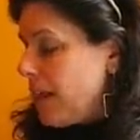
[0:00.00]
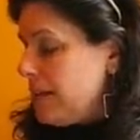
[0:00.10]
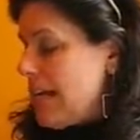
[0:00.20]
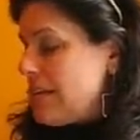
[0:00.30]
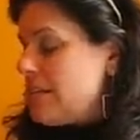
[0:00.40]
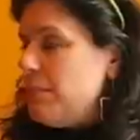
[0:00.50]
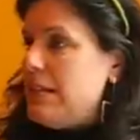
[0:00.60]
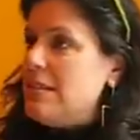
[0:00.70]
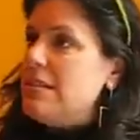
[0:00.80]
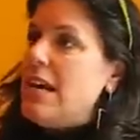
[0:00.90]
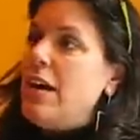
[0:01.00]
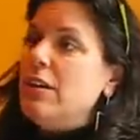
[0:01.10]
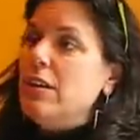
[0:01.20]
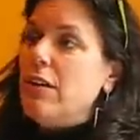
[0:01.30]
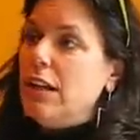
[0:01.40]
test pieces
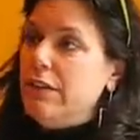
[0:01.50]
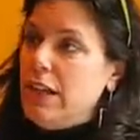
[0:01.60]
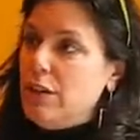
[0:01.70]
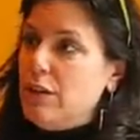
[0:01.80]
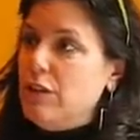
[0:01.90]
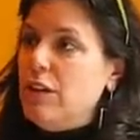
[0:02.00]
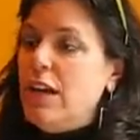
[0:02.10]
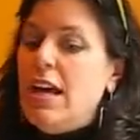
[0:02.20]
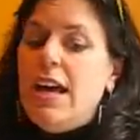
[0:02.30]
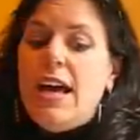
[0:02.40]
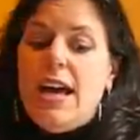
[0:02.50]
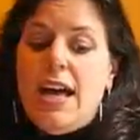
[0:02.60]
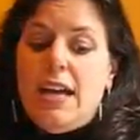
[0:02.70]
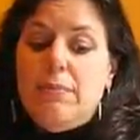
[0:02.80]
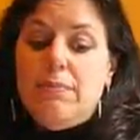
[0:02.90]
down in their elevators,
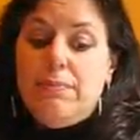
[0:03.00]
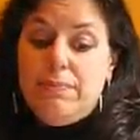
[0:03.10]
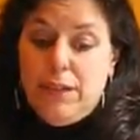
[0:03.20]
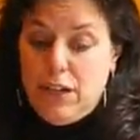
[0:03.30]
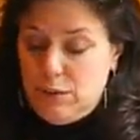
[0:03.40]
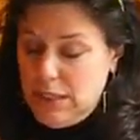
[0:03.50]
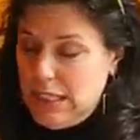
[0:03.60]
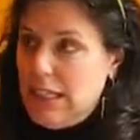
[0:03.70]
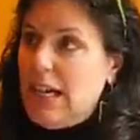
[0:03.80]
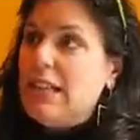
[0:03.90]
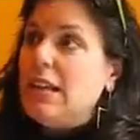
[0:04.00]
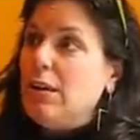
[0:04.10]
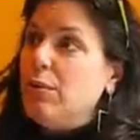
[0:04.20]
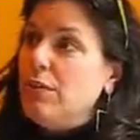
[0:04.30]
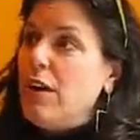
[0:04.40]
and because we did that,
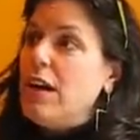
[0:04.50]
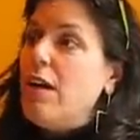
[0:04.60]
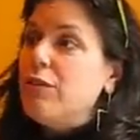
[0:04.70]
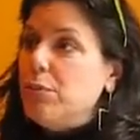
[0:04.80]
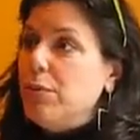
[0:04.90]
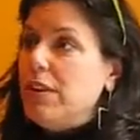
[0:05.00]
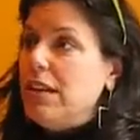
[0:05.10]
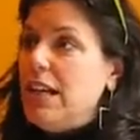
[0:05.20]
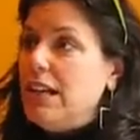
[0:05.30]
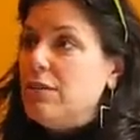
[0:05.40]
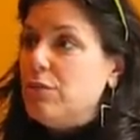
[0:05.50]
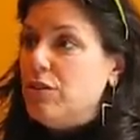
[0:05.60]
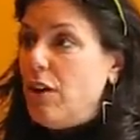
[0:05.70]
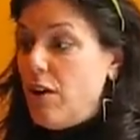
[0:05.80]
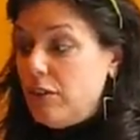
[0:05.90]
they were very comfortable with it. And as a
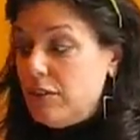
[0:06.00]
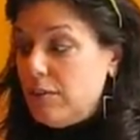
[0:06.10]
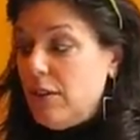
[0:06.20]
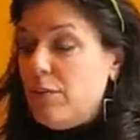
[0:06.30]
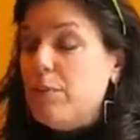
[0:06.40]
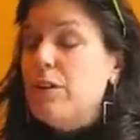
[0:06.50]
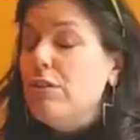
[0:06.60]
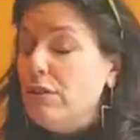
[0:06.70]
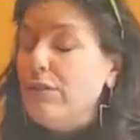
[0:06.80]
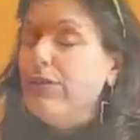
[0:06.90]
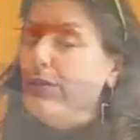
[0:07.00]
result, we have beautiful